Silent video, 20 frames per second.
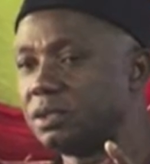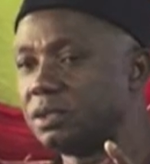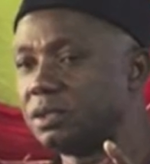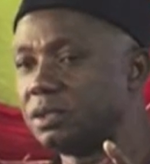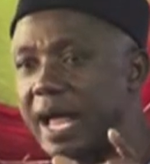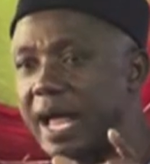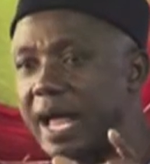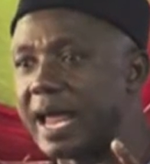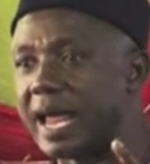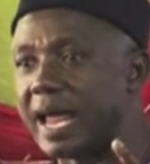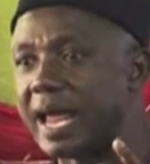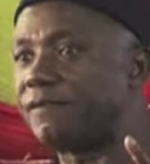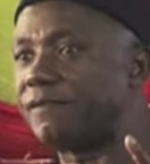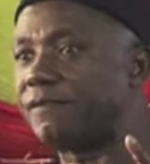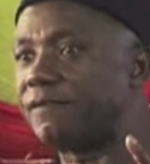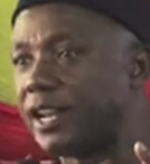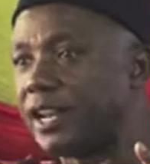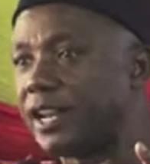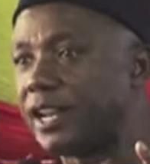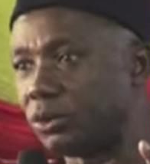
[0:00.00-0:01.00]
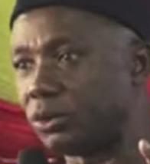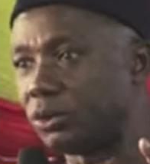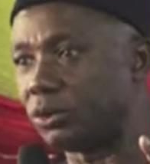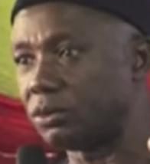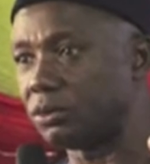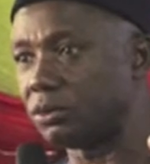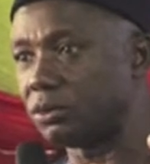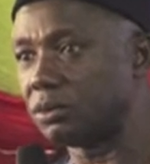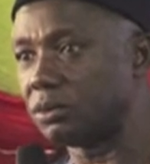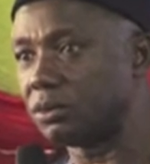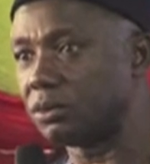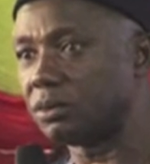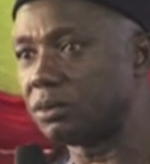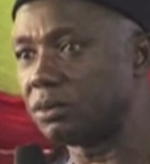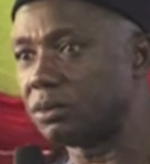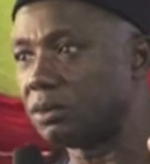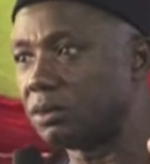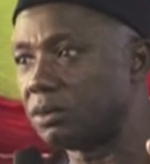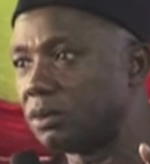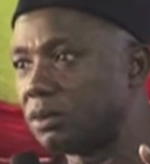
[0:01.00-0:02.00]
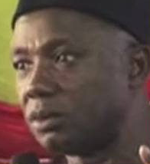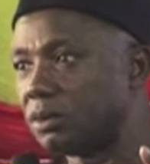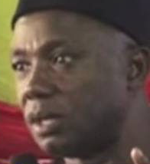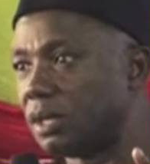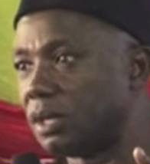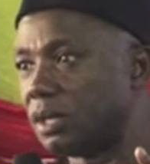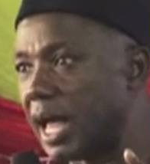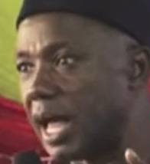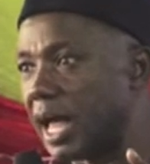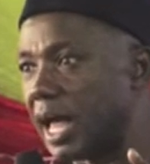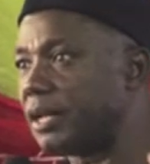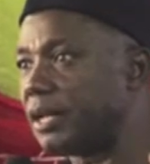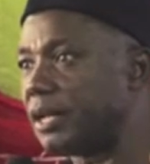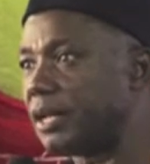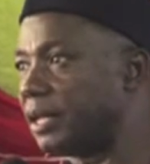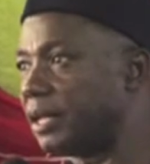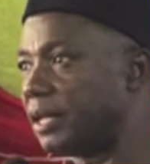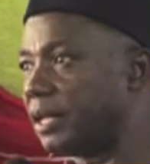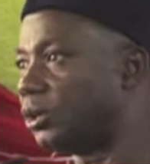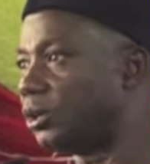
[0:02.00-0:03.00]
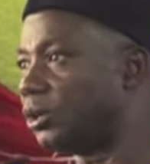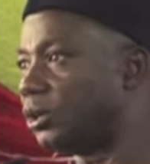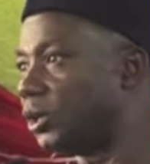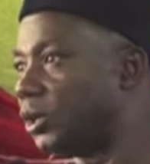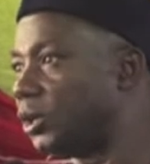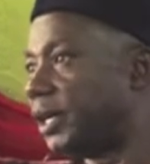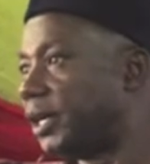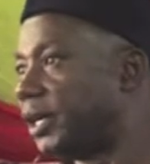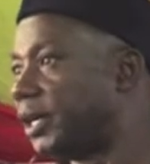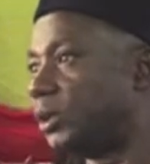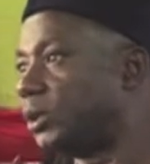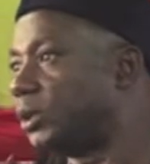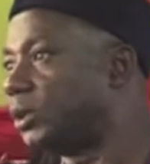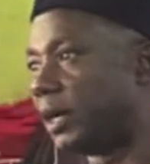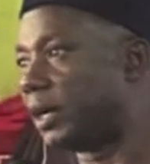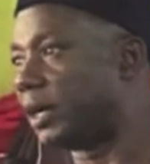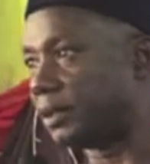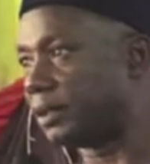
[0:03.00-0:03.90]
and add value. And you're creating wealth.